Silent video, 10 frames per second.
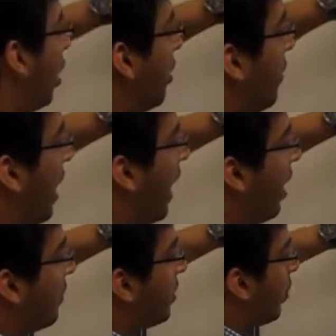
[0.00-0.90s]
We
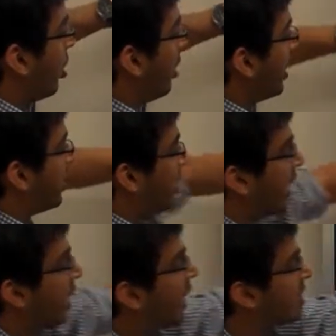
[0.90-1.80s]
have the modulation
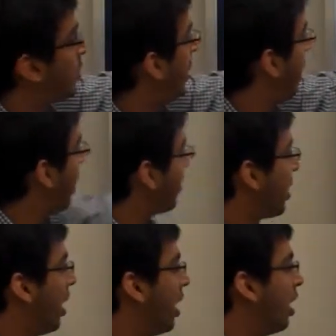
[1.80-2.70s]
technique as
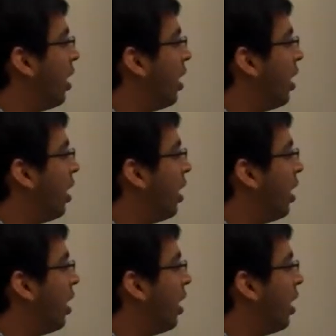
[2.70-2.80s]
BPSK.